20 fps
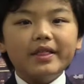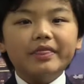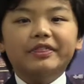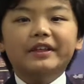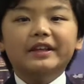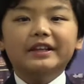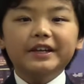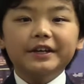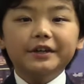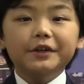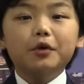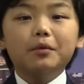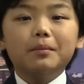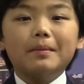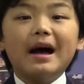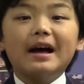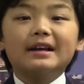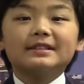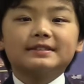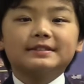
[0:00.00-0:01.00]
The Little
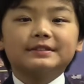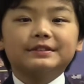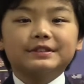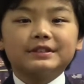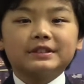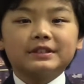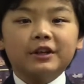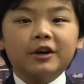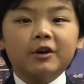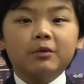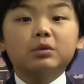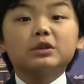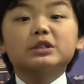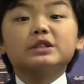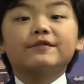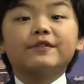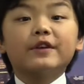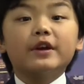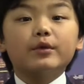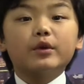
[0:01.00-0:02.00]
Masters Club was
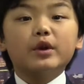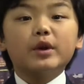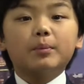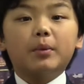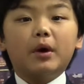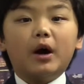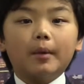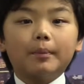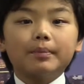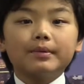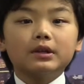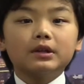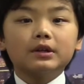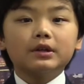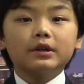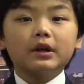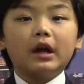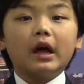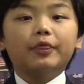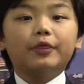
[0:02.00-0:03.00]
very
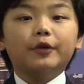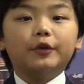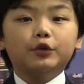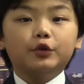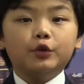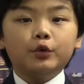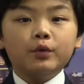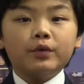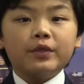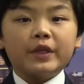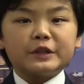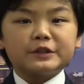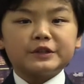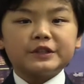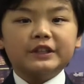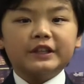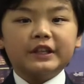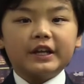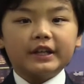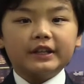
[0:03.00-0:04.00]
popular at the
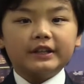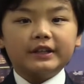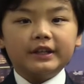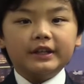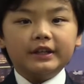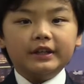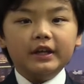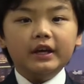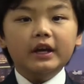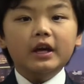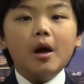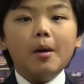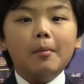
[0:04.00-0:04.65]
2019